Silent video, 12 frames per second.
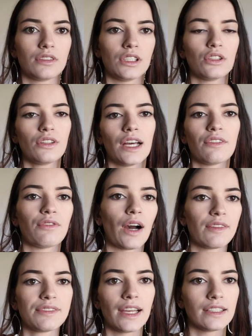You do that
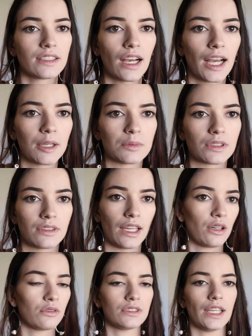5-10 times,
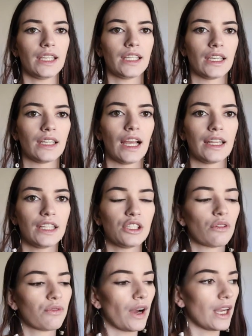they don't take it, and then
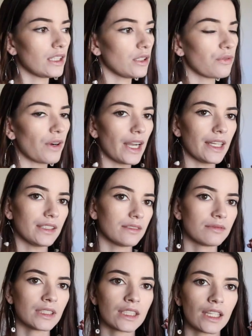you finally
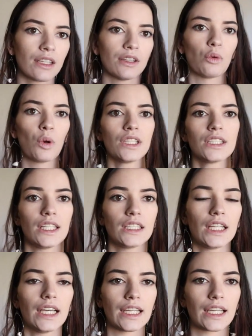find the one that they
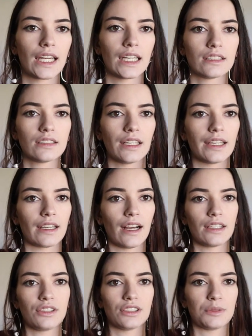like, and it's like,
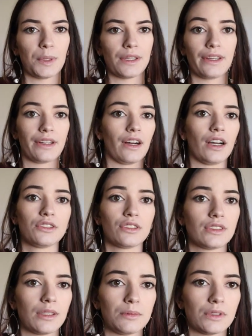I just spent like
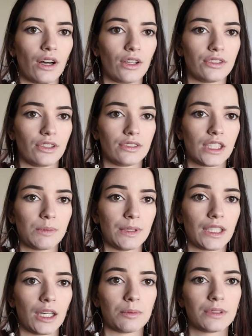$100-something on
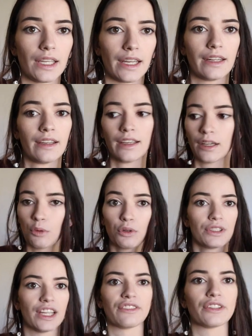sippy cups that
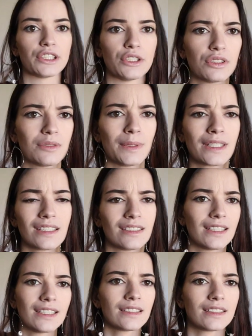we'll never use because
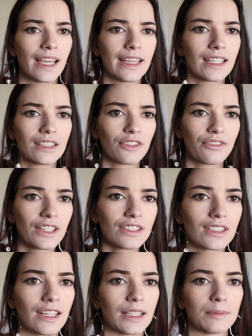he didn't take it the
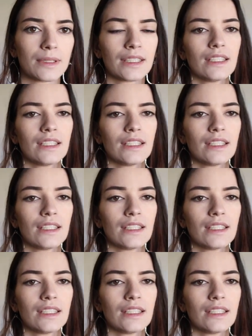first time.